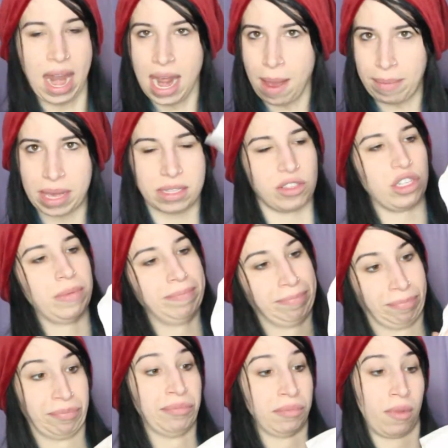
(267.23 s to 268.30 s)
and napkins.
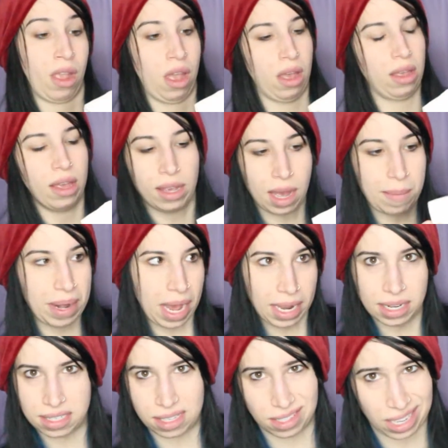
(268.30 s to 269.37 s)
They come in
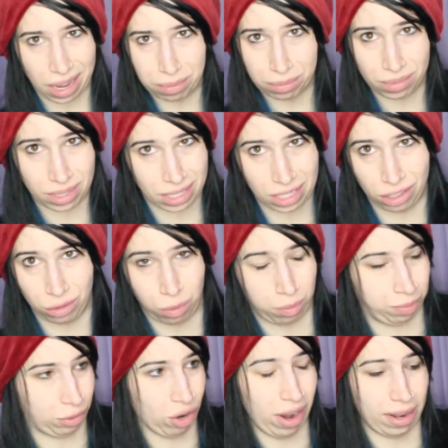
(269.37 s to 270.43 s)
handy since I'm still
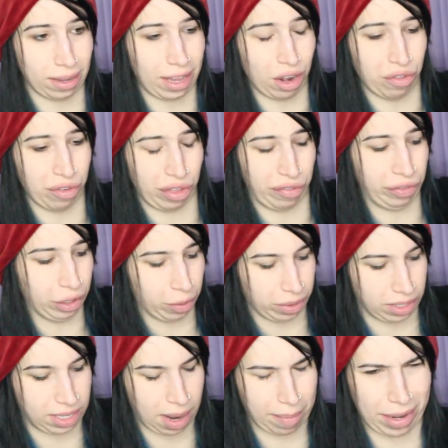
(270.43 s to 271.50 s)
trying to get over the flu
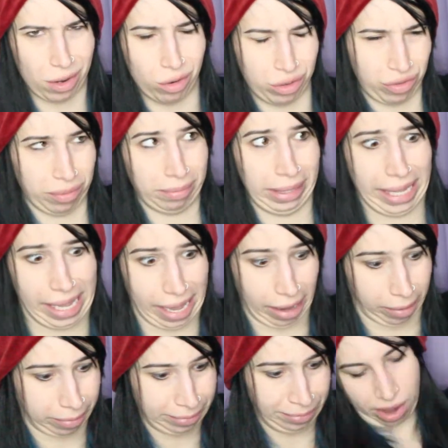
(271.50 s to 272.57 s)
and stop my nose from
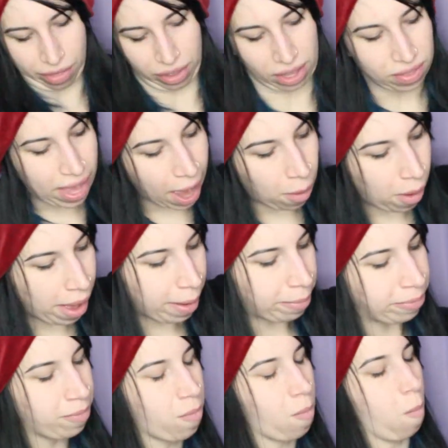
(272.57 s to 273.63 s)
leaking. Nothing in that
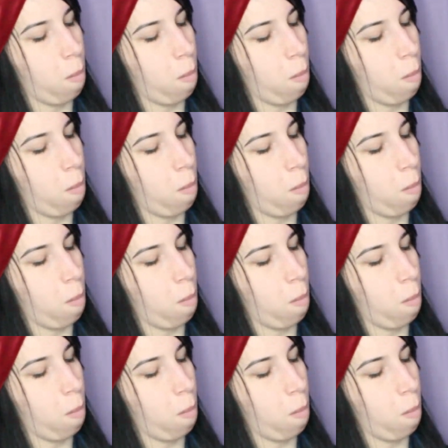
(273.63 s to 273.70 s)
one,